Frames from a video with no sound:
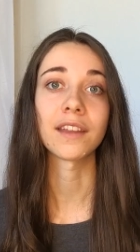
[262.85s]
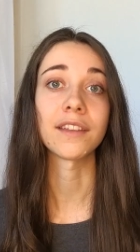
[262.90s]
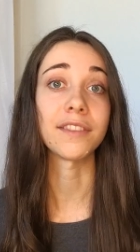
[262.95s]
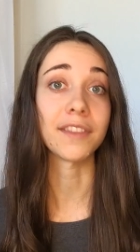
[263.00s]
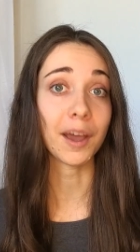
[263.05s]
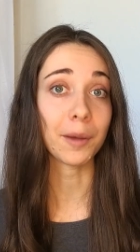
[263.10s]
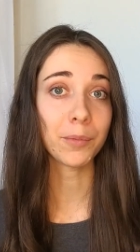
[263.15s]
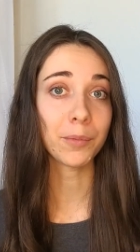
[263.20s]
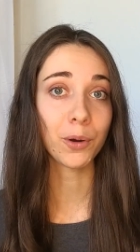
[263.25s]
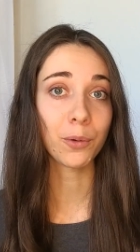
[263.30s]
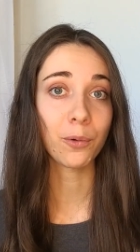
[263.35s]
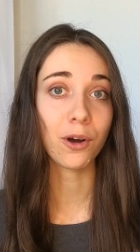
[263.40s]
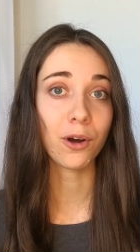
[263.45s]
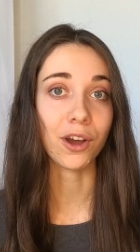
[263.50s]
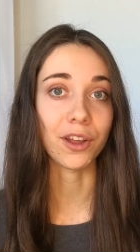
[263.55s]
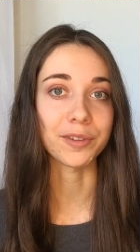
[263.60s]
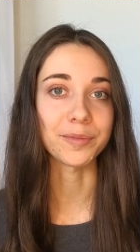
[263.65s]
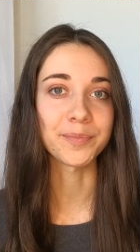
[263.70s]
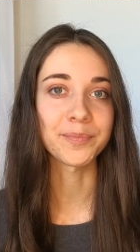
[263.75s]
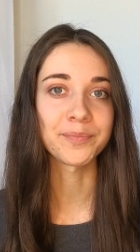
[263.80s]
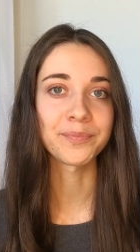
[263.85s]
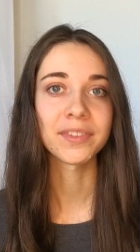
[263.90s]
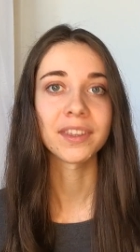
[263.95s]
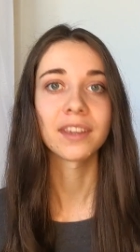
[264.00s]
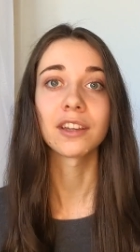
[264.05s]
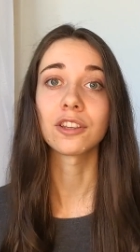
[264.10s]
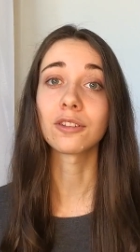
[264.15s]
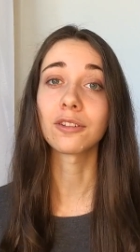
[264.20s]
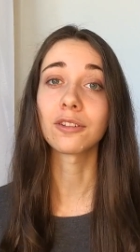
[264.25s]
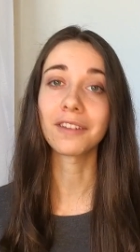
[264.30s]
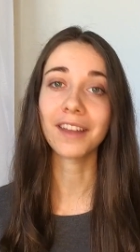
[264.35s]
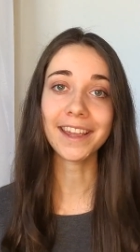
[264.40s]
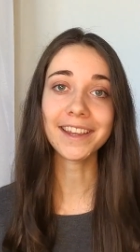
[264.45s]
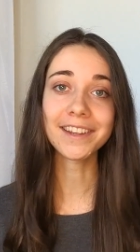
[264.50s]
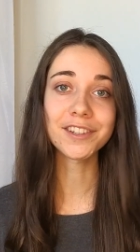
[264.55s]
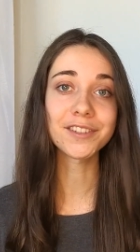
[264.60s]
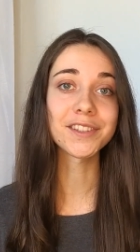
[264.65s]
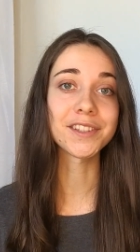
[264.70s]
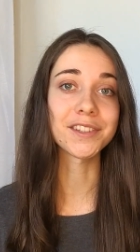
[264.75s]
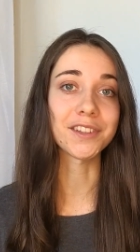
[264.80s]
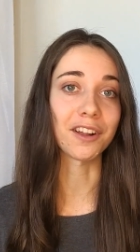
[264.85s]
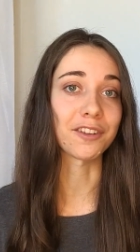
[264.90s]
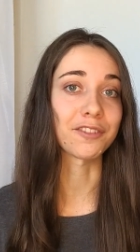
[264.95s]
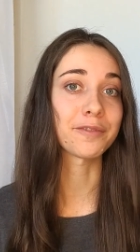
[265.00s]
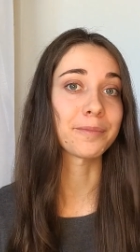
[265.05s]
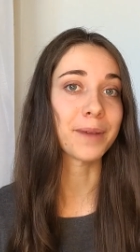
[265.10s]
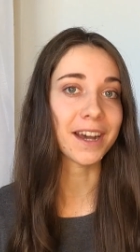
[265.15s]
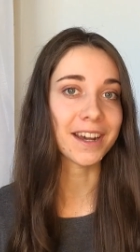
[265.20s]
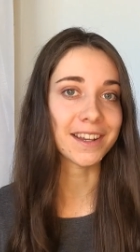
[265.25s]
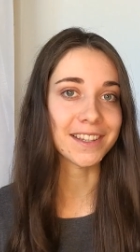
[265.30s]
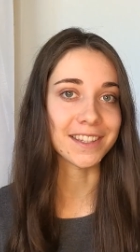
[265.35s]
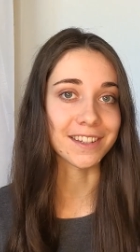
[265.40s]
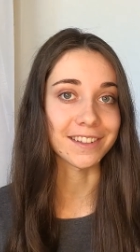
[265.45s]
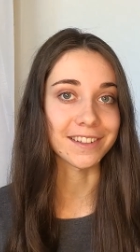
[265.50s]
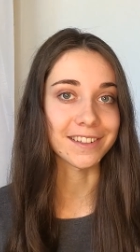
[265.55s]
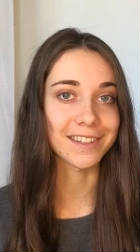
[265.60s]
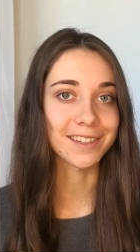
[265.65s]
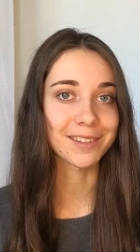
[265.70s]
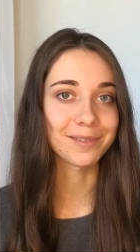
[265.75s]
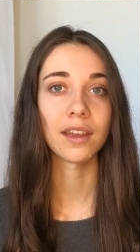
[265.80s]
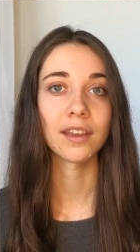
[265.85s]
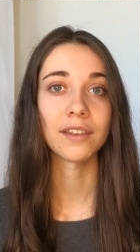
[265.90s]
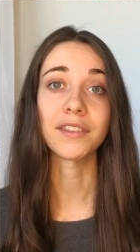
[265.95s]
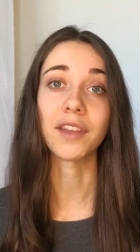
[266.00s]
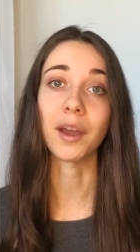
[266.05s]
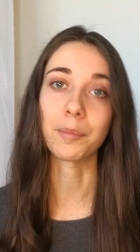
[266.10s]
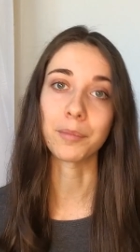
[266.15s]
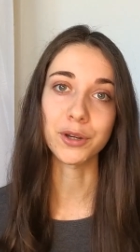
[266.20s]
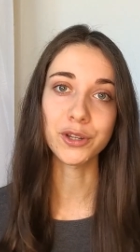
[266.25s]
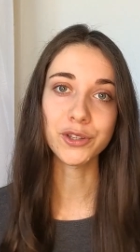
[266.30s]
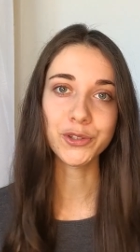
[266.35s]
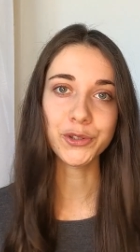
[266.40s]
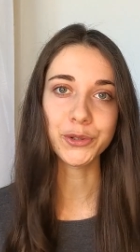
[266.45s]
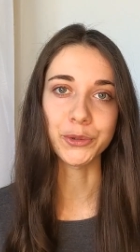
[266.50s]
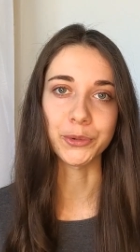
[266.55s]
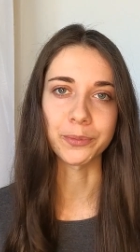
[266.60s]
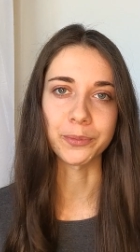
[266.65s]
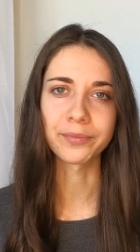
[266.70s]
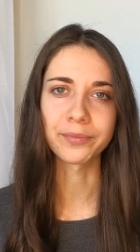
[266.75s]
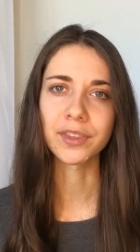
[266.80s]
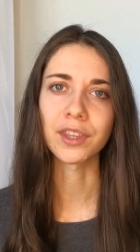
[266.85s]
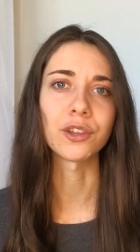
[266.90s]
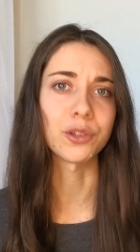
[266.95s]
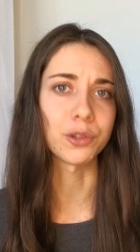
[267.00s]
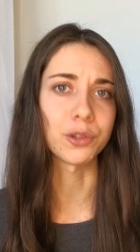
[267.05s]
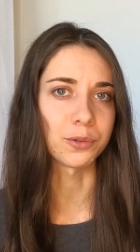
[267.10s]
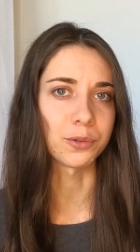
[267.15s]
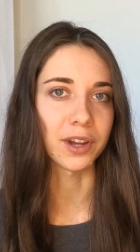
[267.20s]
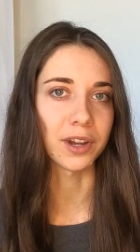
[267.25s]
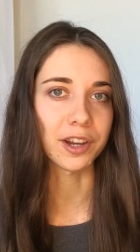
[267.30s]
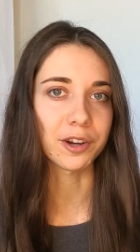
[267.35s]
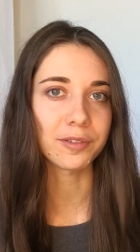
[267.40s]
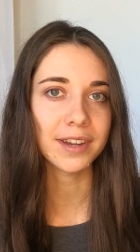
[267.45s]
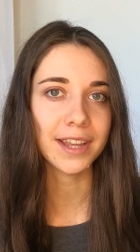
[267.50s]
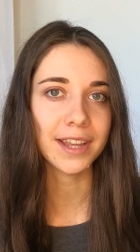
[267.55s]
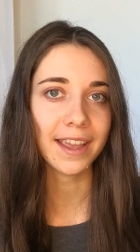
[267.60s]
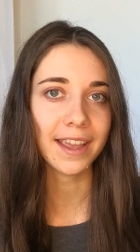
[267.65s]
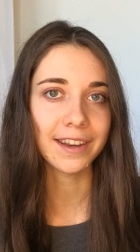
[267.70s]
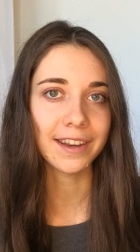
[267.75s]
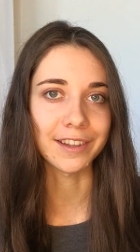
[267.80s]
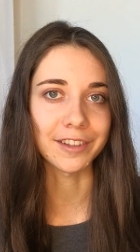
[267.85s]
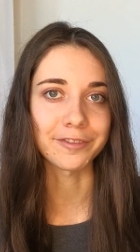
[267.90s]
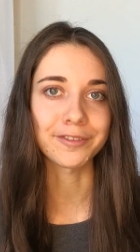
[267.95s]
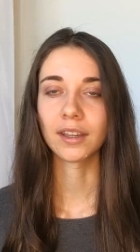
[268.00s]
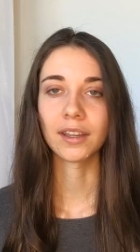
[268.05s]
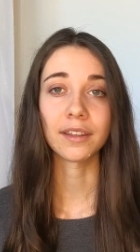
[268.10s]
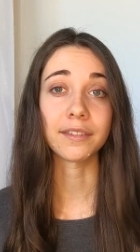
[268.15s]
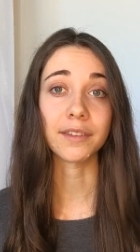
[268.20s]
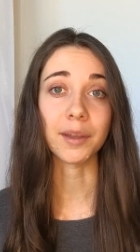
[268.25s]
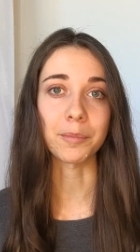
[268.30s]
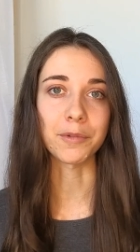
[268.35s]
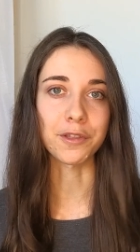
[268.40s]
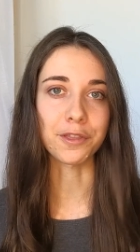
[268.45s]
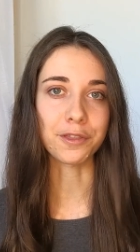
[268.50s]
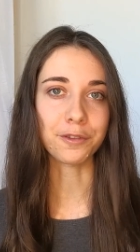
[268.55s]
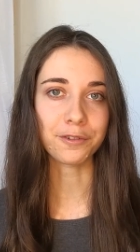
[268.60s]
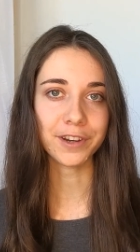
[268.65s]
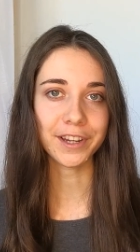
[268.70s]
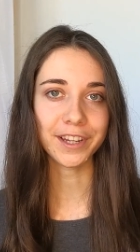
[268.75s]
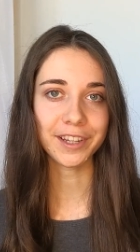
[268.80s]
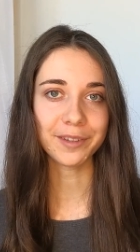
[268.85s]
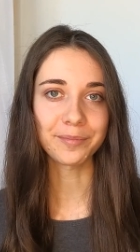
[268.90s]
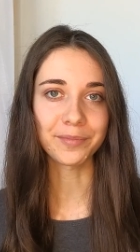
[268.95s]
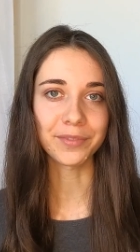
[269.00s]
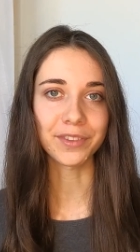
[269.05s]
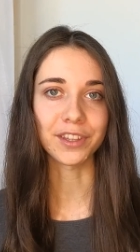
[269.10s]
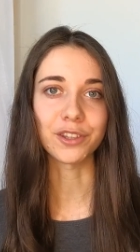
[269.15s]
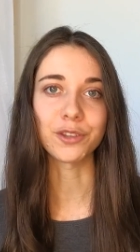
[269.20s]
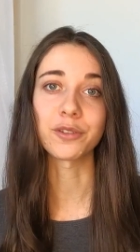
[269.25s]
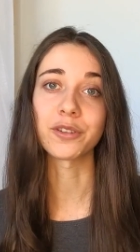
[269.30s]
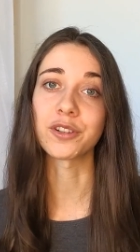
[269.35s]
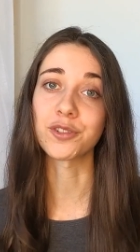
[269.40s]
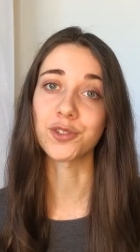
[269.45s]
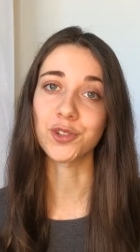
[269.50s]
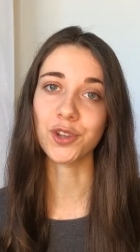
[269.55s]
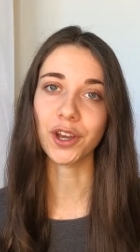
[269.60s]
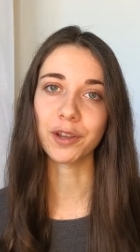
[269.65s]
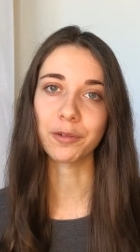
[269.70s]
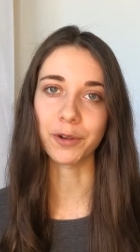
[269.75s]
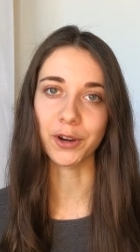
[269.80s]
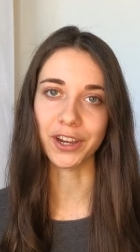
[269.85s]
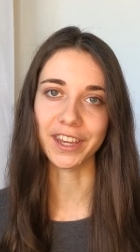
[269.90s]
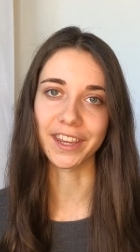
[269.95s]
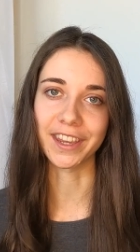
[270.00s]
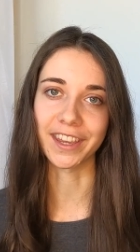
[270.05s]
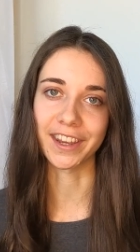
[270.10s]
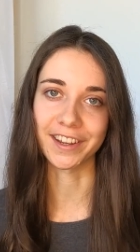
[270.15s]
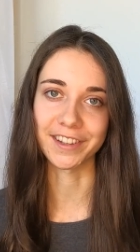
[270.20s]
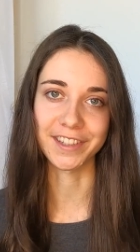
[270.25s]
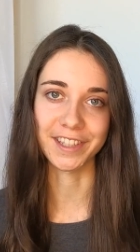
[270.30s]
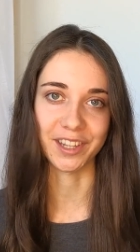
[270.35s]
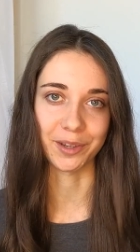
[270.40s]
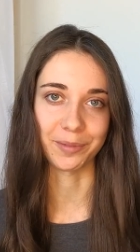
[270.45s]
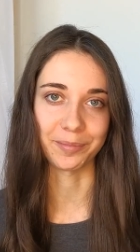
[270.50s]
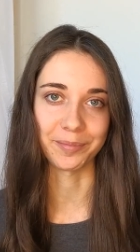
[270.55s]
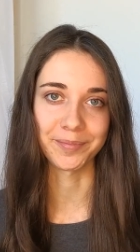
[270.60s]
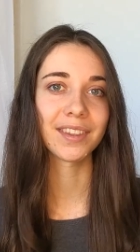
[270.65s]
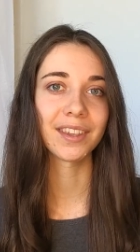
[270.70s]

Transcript: Number 1, you like to solve puzzles. Number 2, you are creative. Number 3, you enjoy working in a team.